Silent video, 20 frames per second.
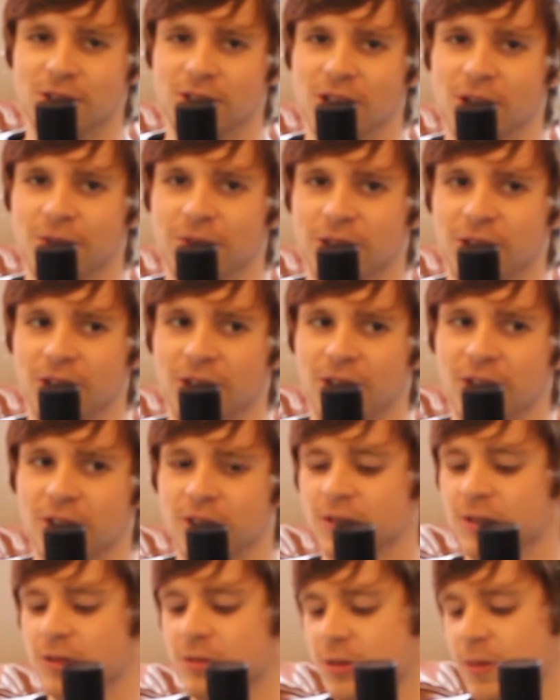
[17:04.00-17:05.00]
to navigate
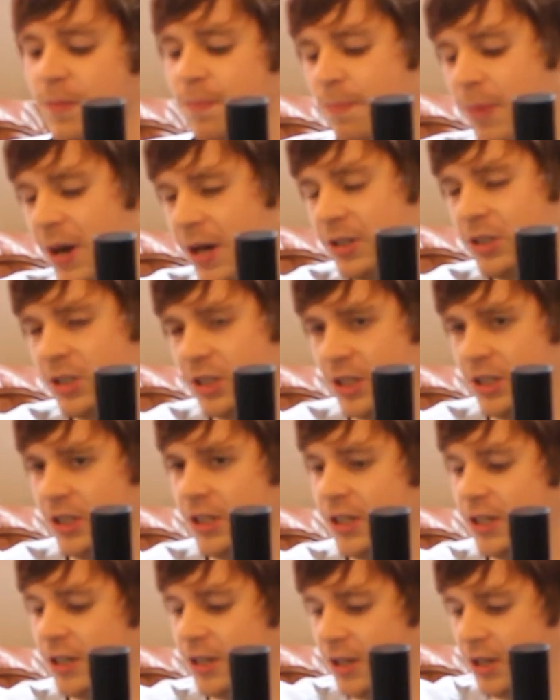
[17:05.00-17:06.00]
because there was a bench
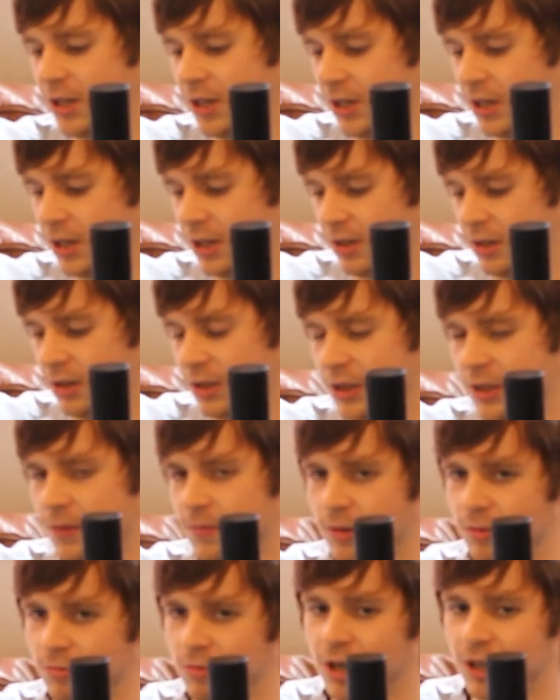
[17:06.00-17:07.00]
here, there's a
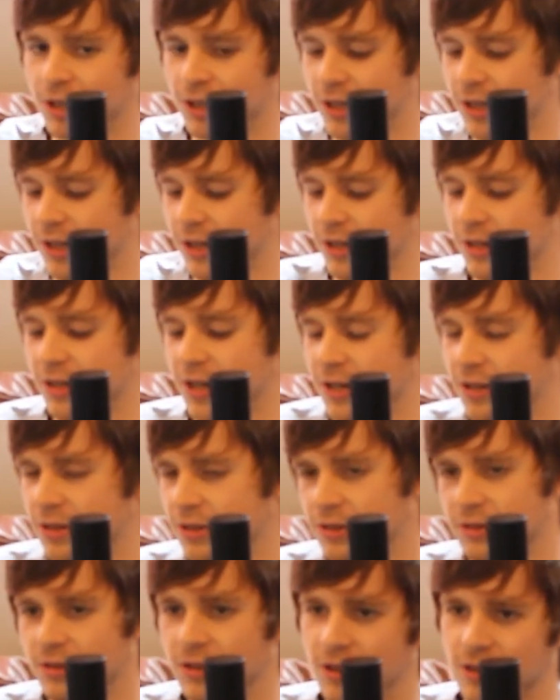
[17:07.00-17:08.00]
rack here, and then
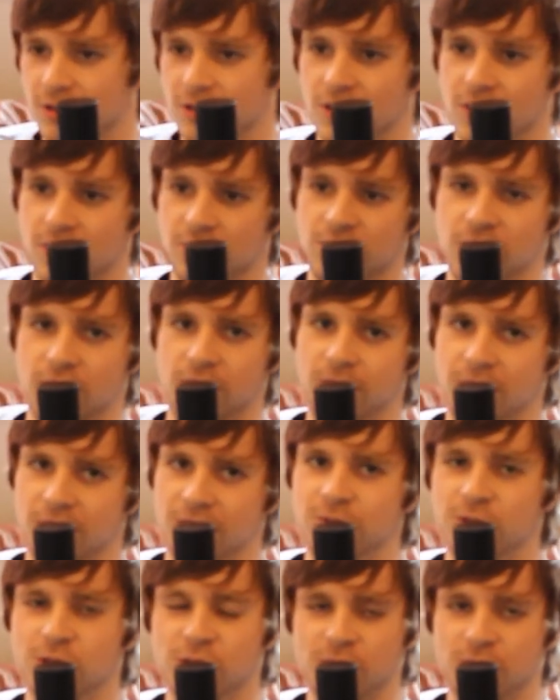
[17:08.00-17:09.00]
there's not a lot of room, and
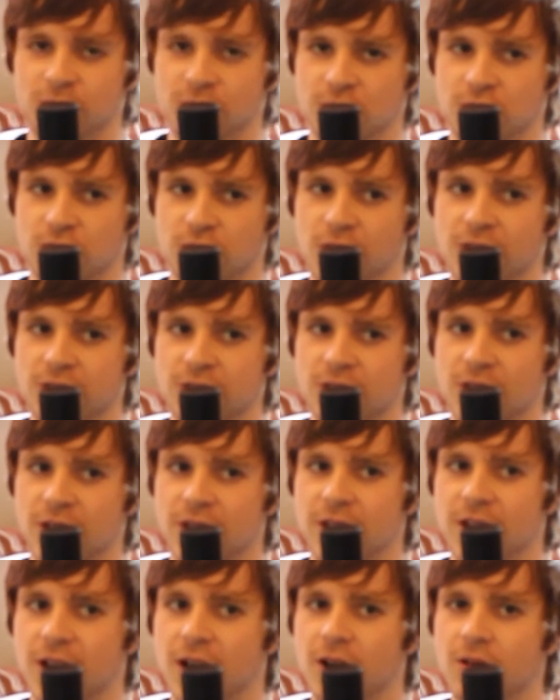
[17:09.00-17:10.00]
it was just frustrating.
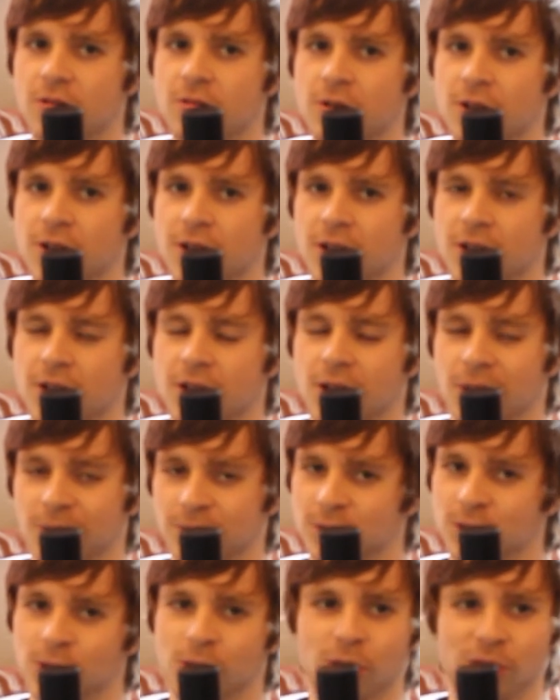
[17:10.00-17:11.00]
And now I'm
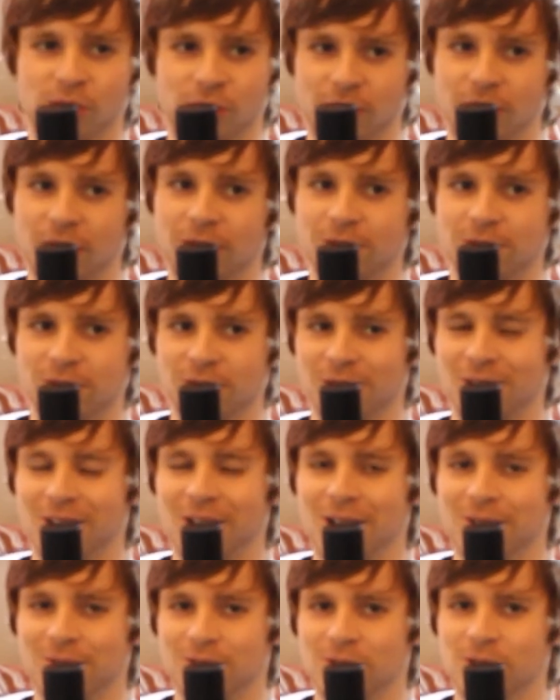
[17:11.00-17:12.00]
so grateful that
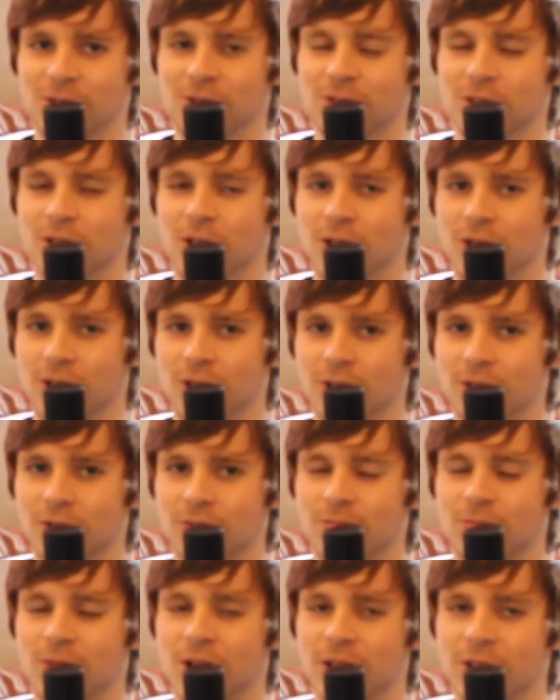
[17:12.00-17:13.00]
I've sold all
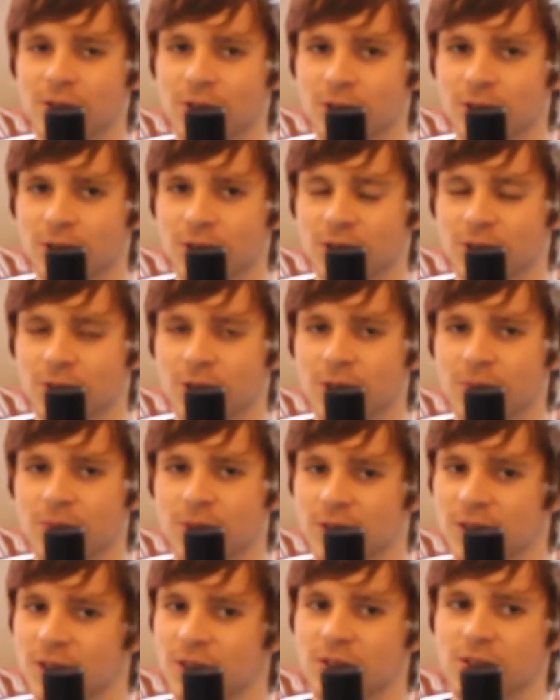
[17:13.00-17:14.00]
my old
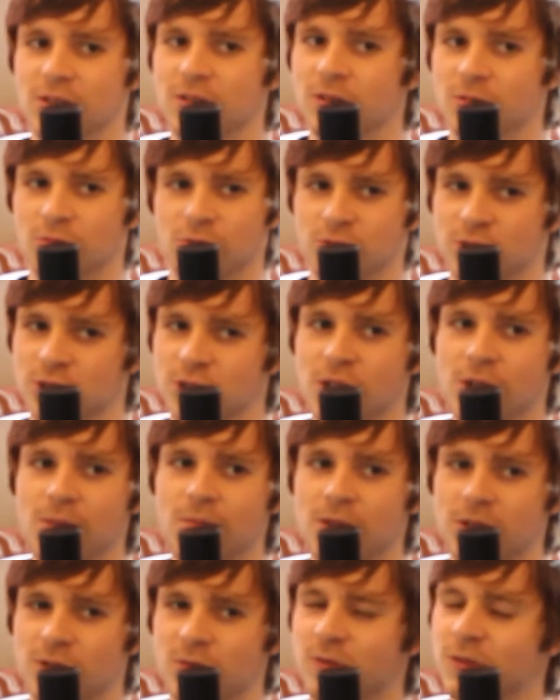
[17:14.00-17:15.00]
equipment, and the
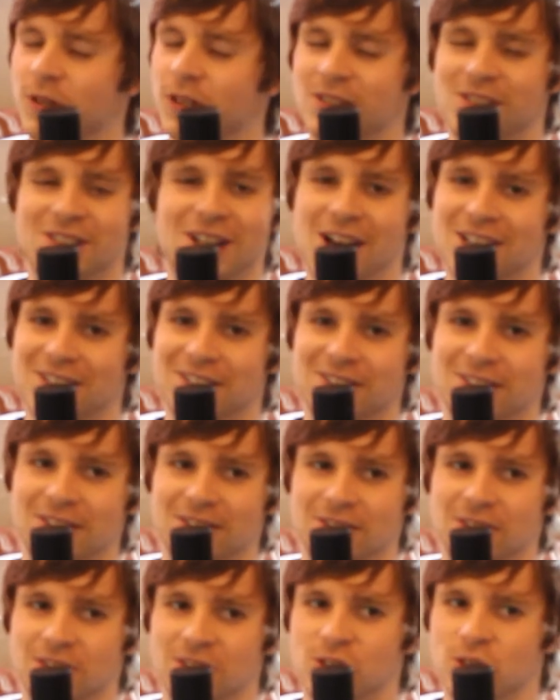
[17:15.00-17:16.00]
gym is
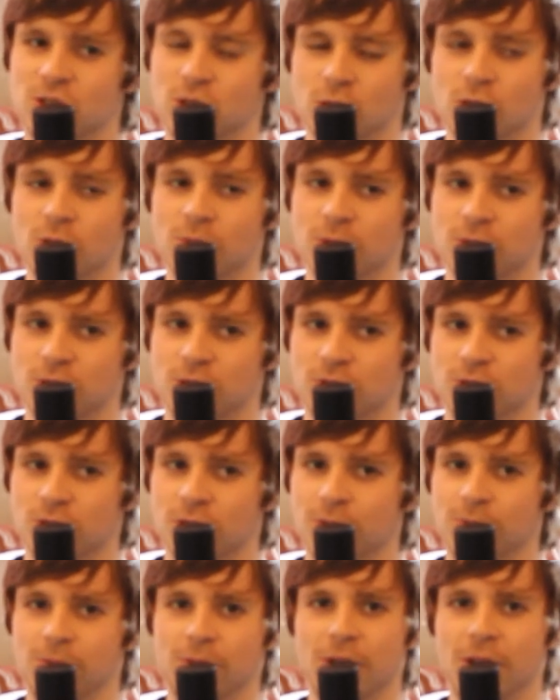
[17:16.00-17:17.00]
fantastic. There's so much
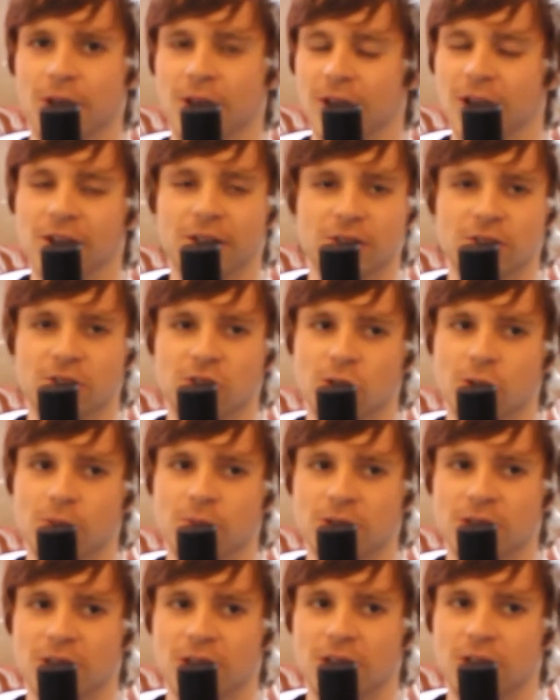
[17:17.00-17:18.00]
room, I can
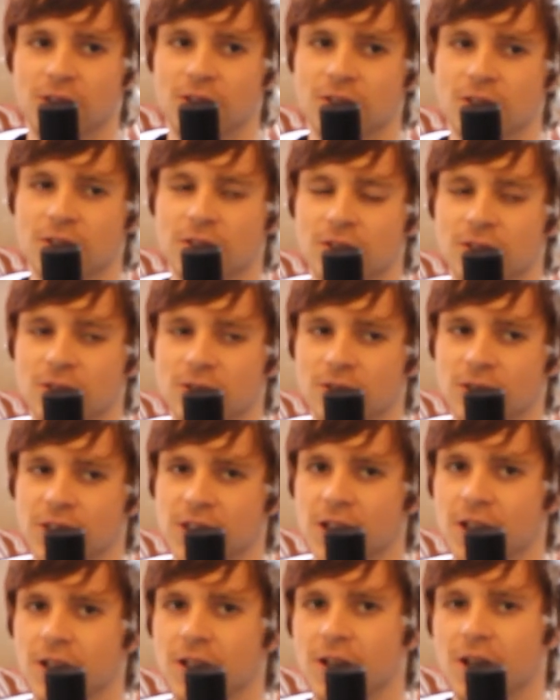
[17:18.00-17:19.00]
superset easily. So
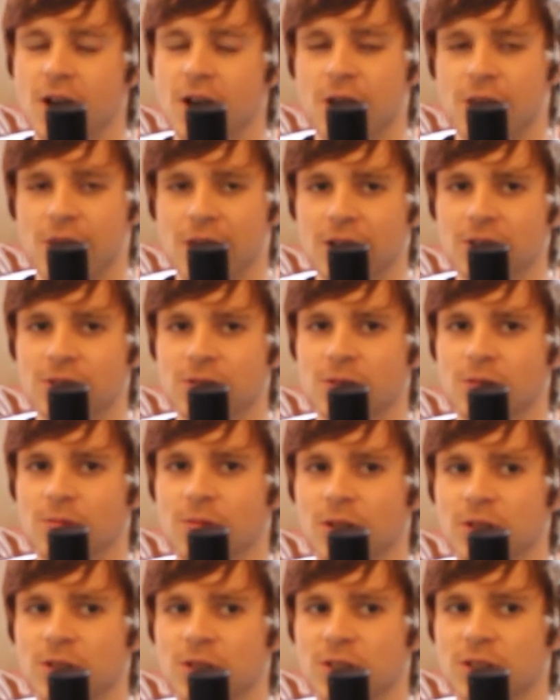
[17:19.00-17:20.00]
yeah, thanks for
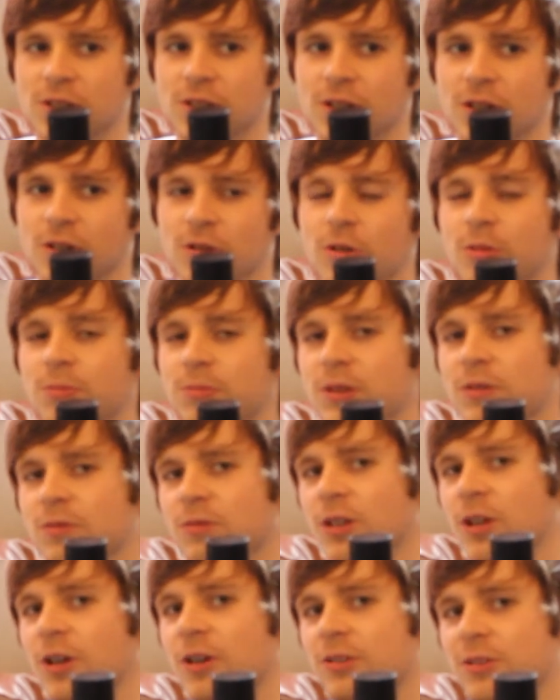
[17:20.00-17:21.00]
watching. I hope
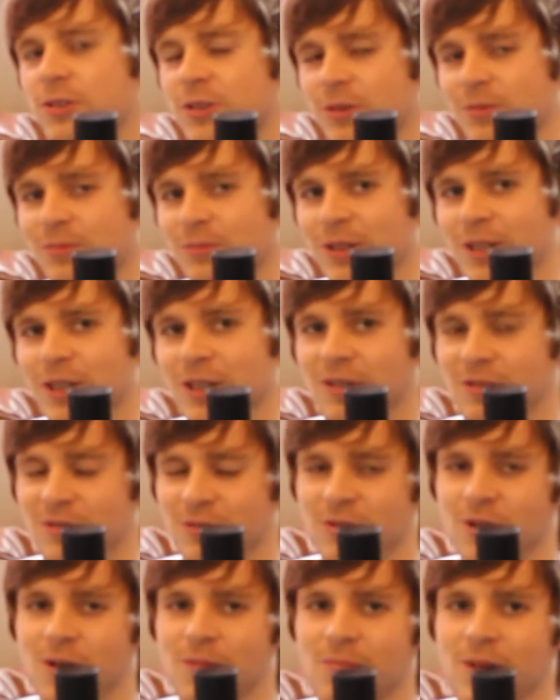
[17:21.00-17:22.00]
you've learned something
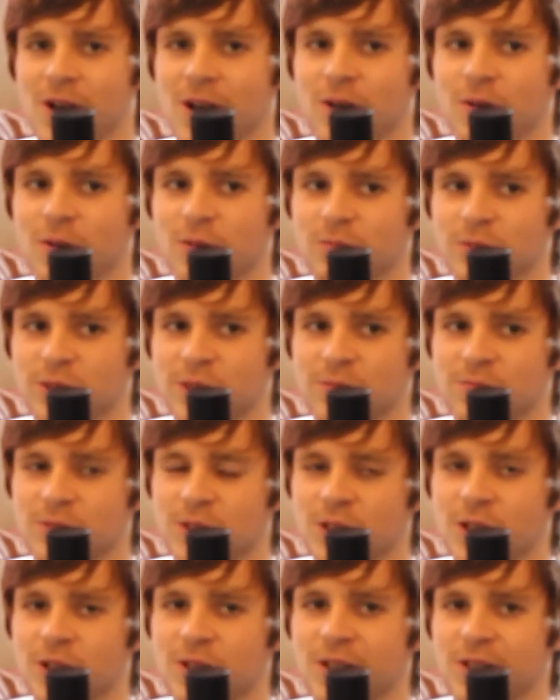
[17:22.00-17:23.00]
from my home gym
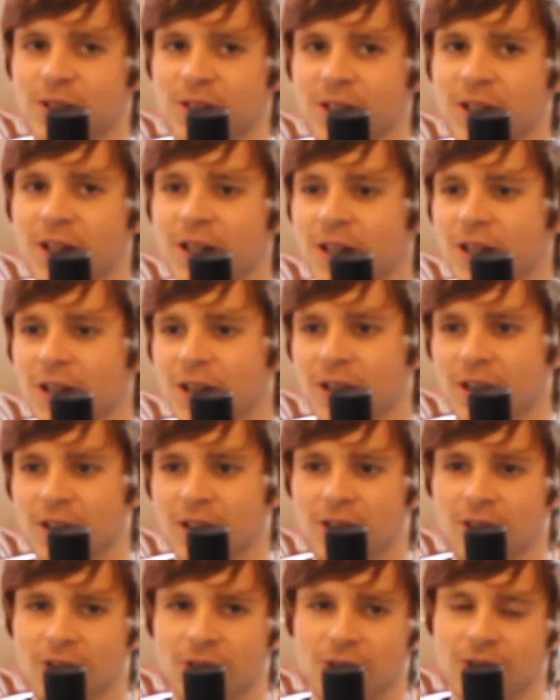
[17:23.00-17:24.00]
journey, and yeah,
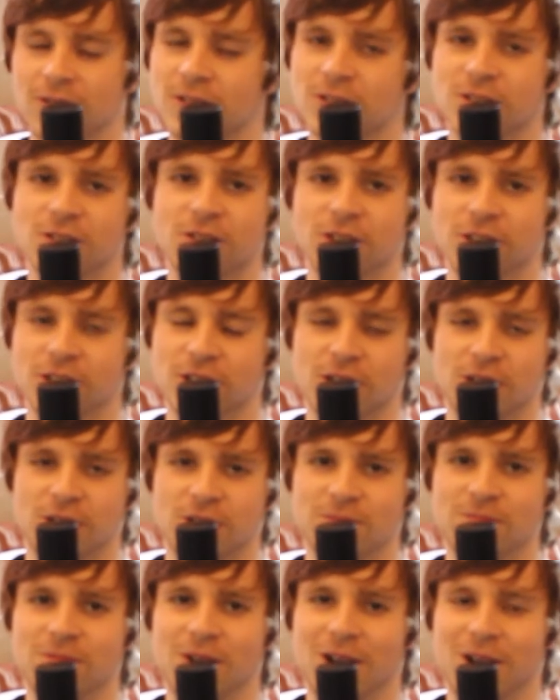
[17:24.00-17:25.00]
honestly
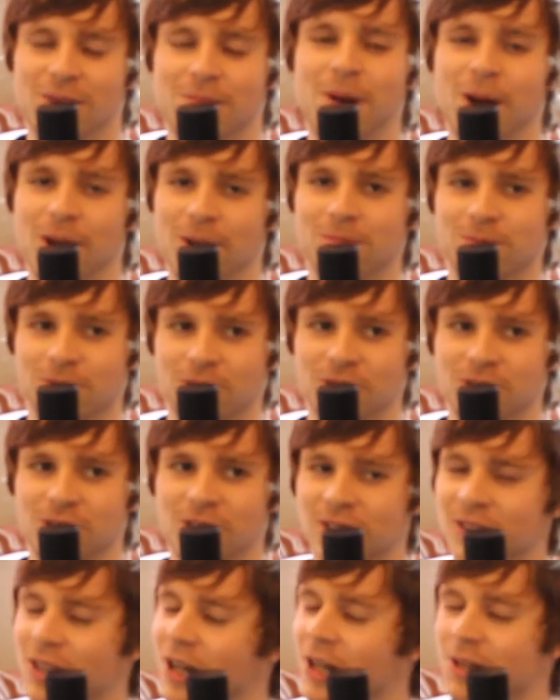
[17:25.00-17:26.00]
it's my pet
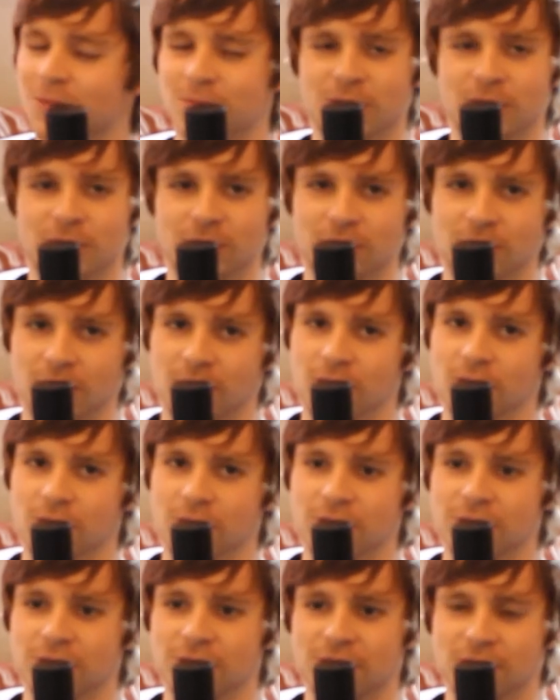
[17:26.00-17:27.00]
project. I absolutely
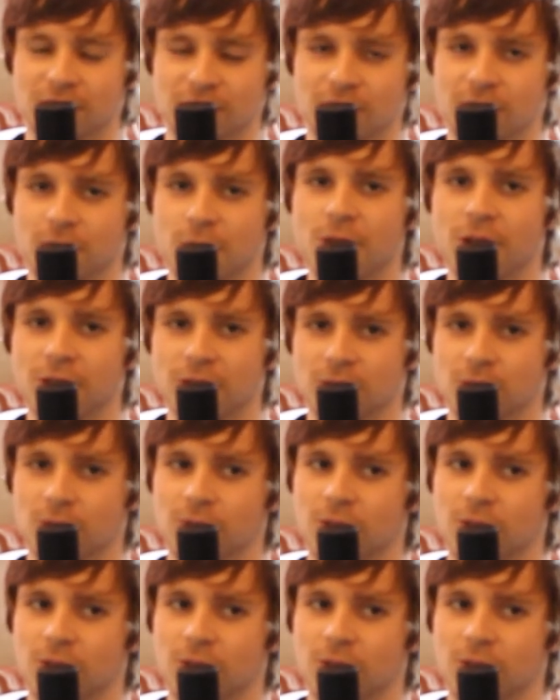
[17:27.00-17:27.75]
love it. So thanks for